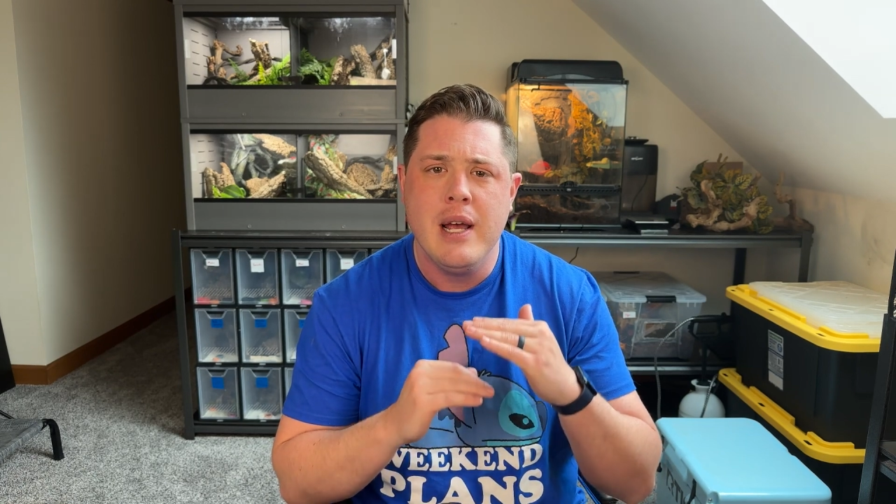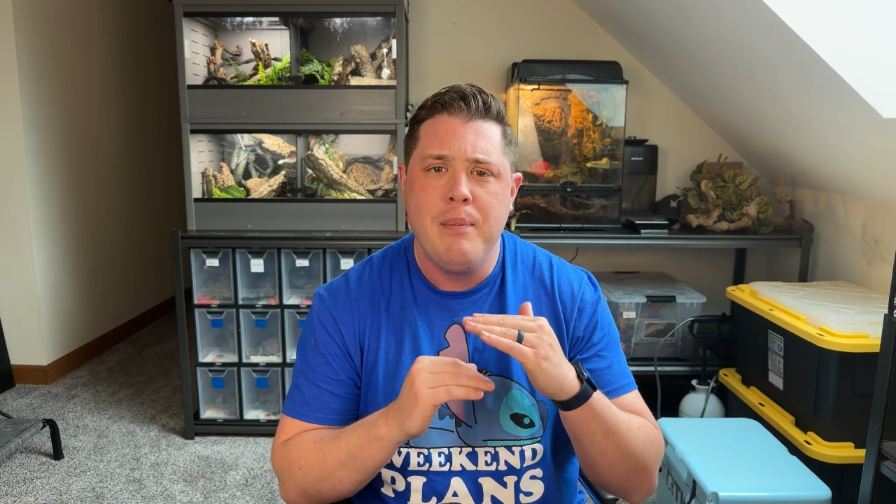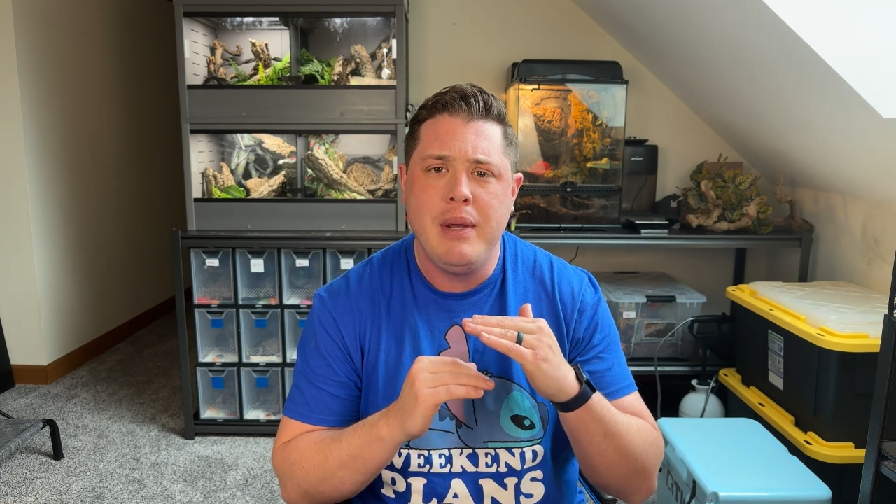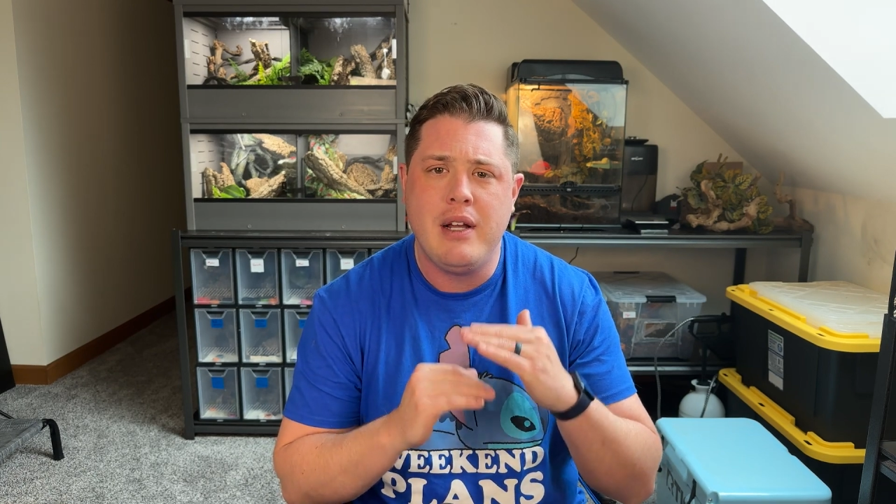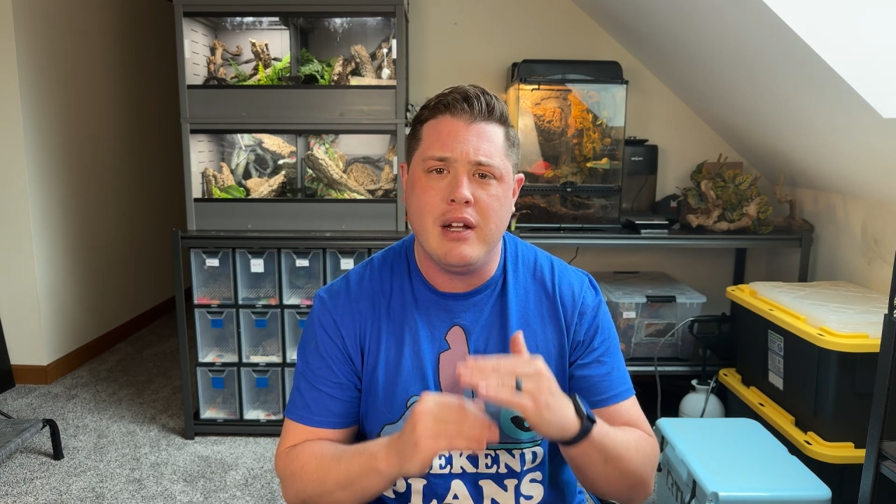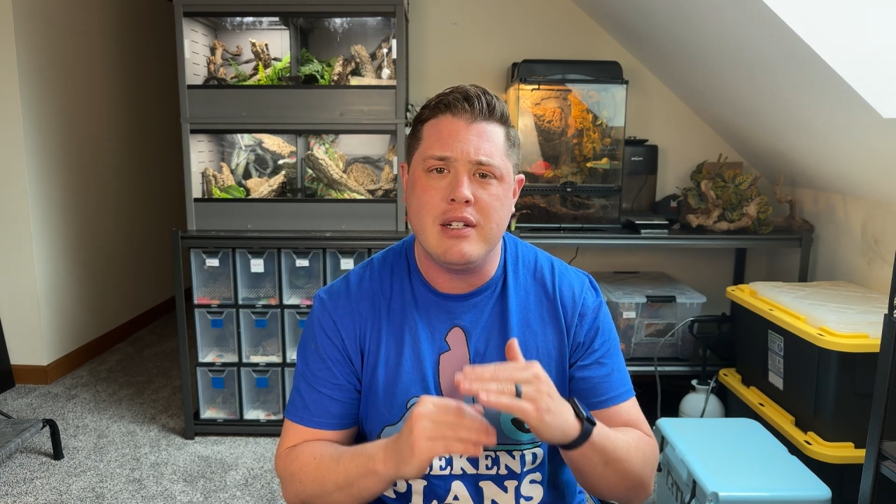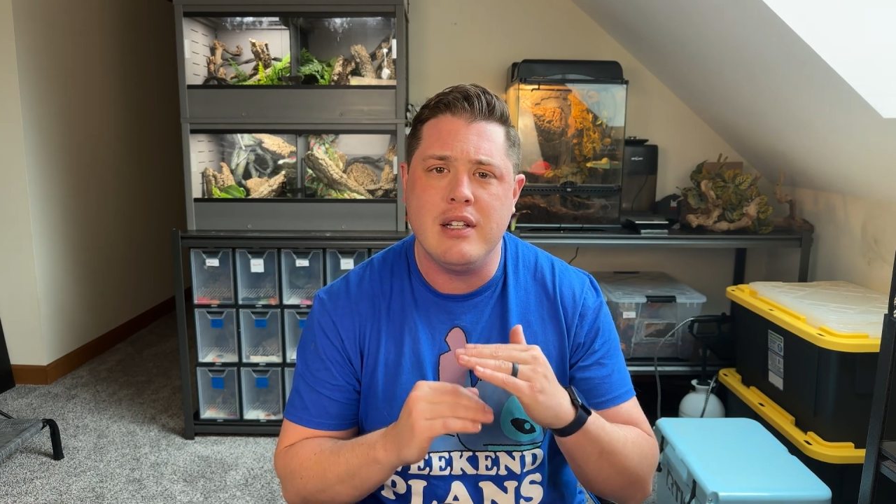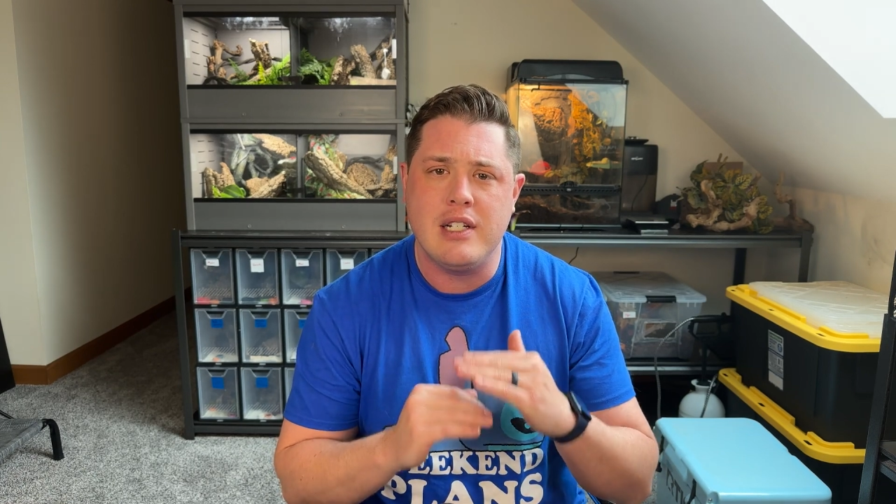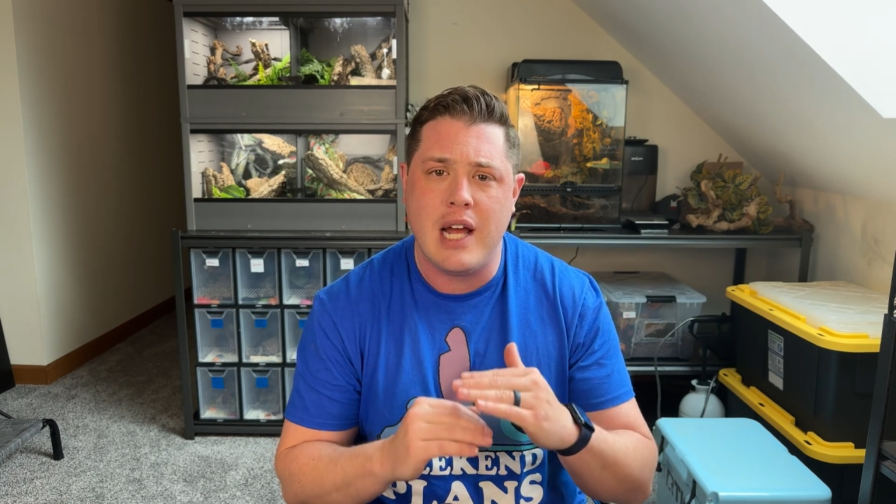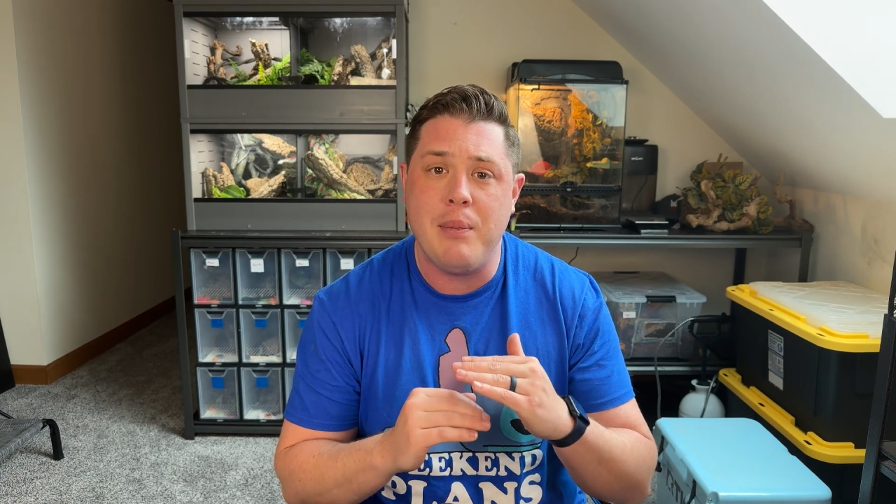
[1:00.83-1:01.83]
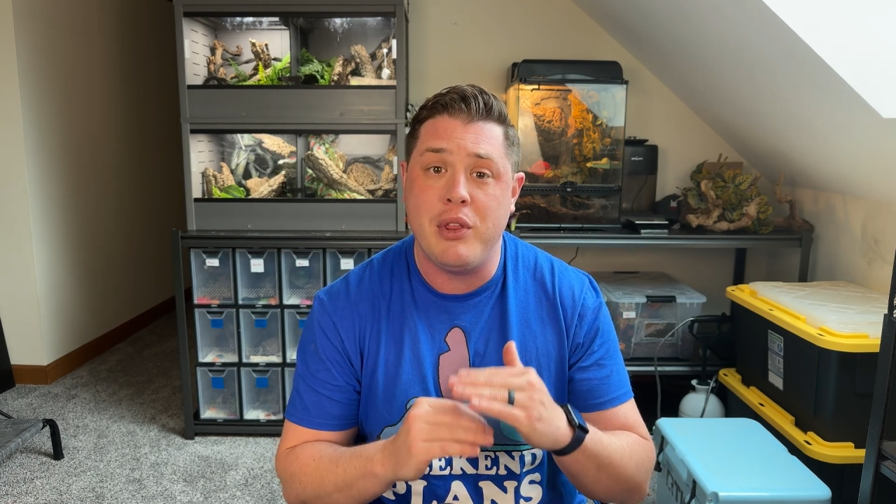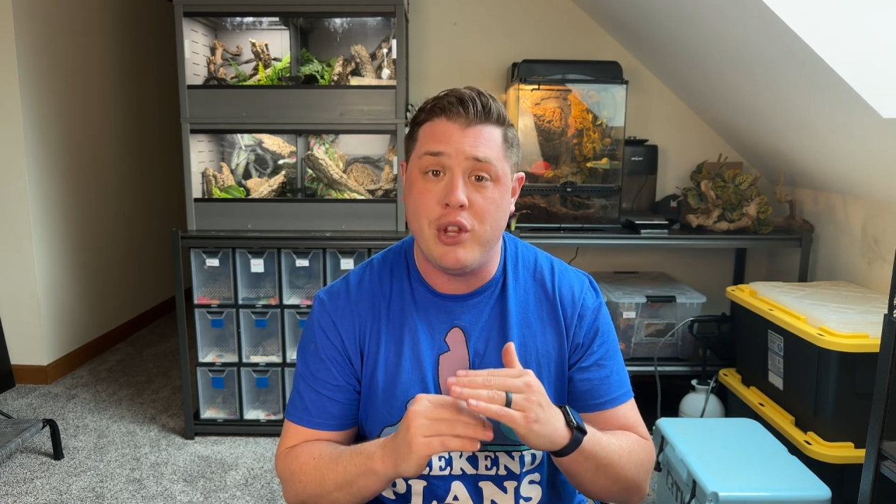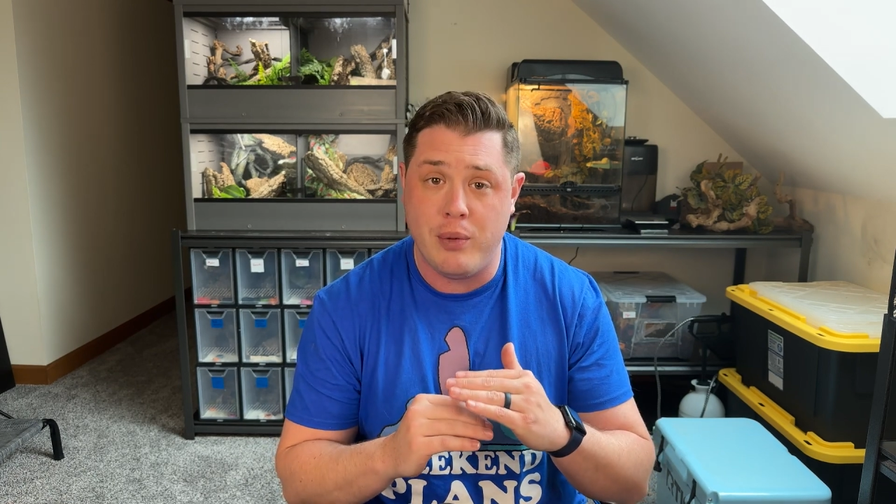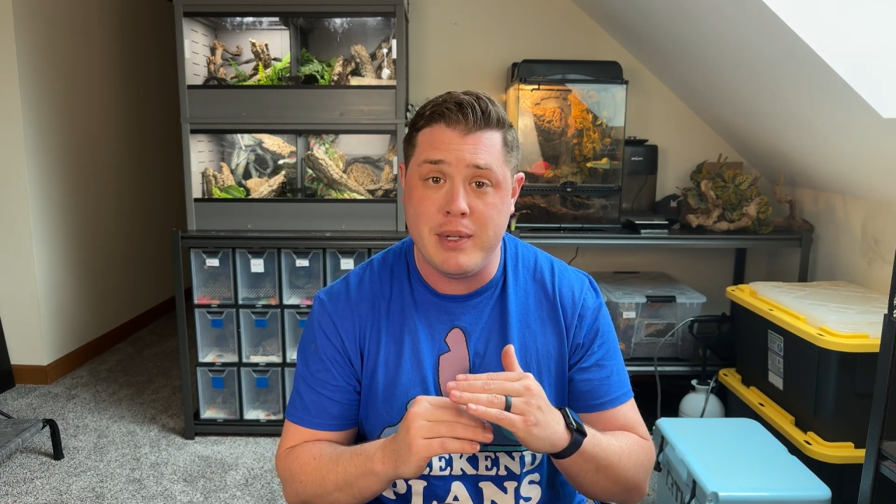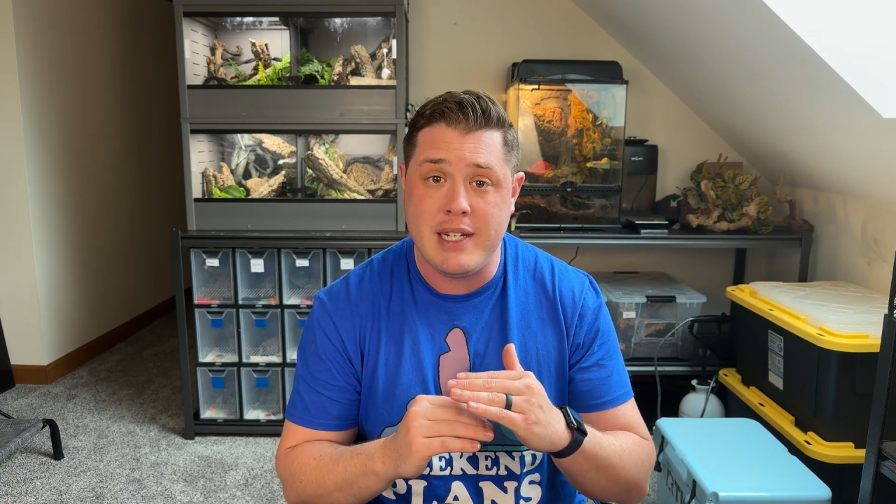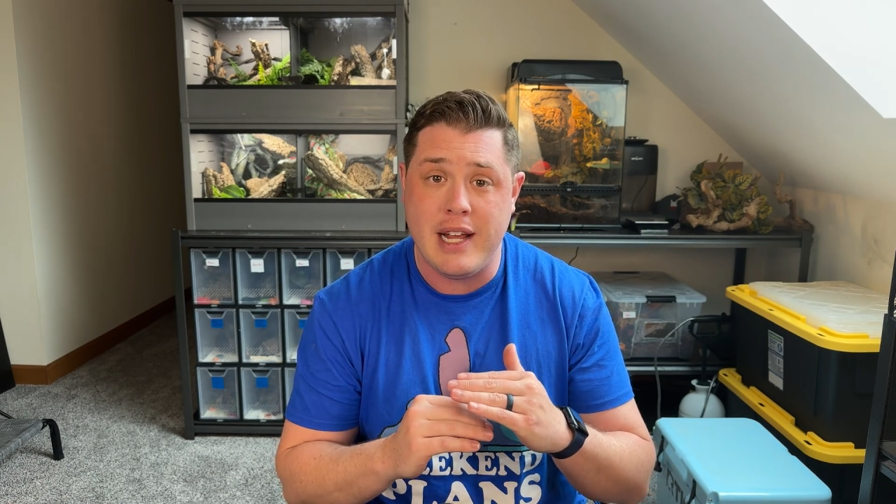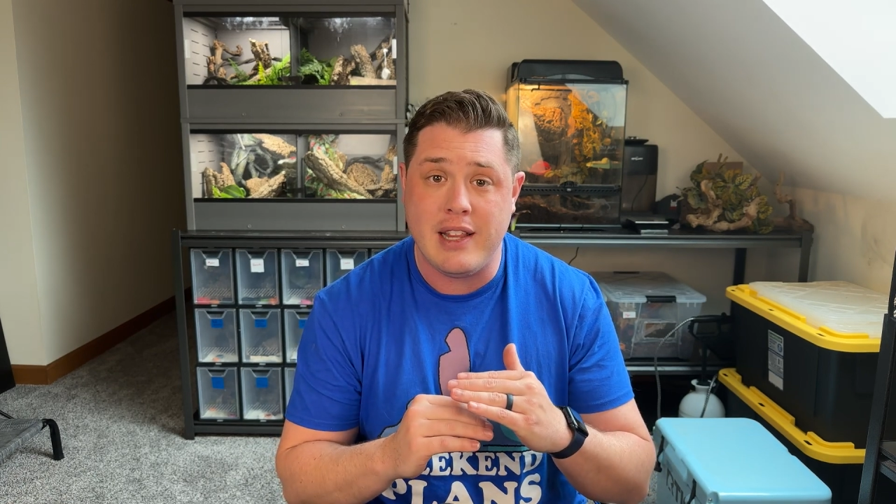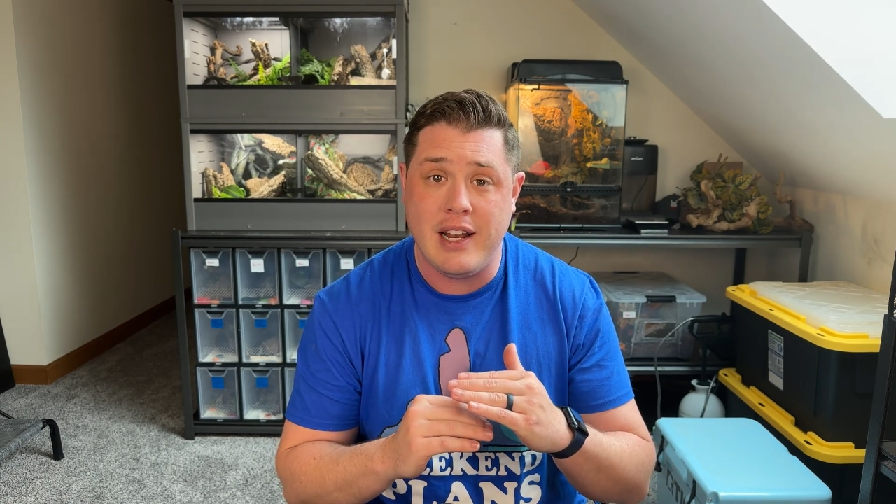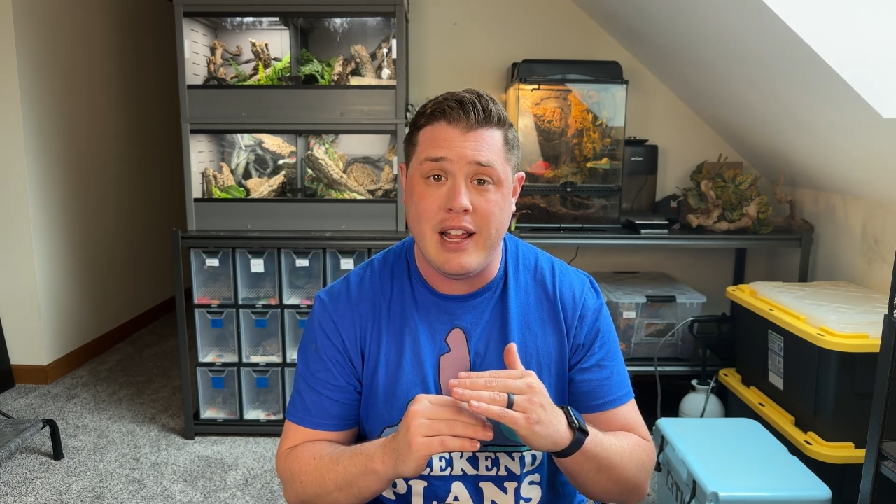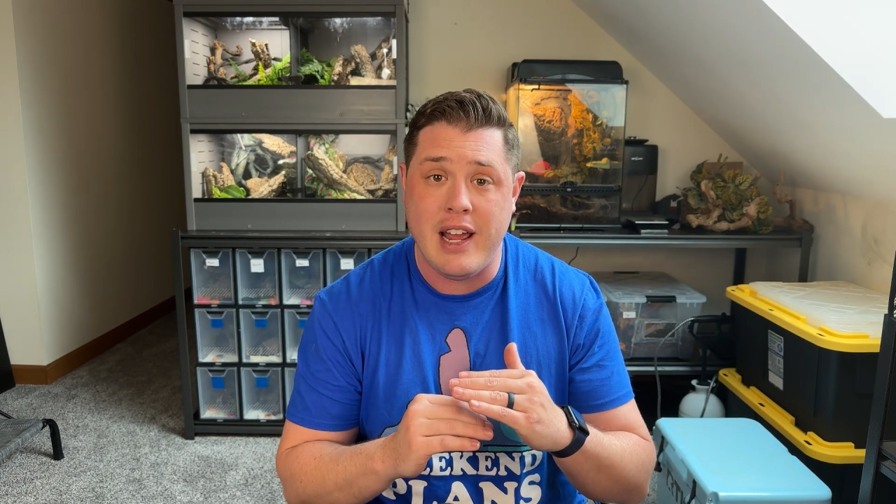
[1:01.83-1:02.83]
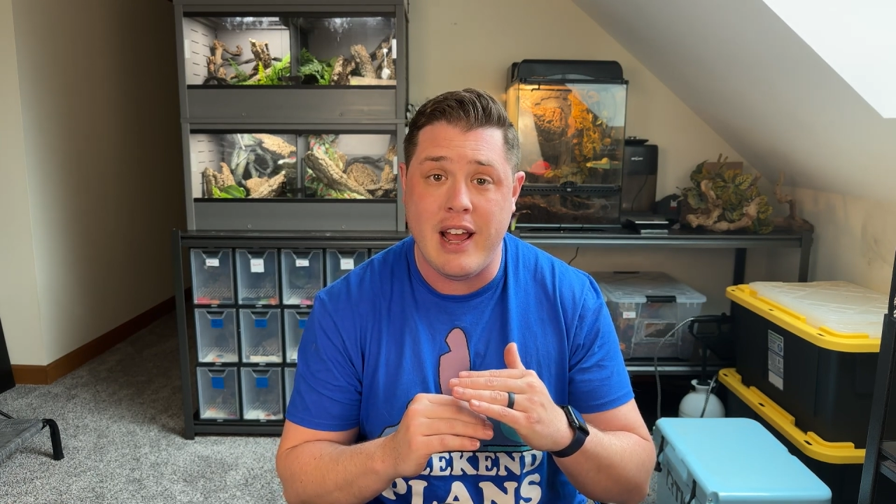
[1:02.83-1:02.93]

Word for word: because of the type of thermostat that I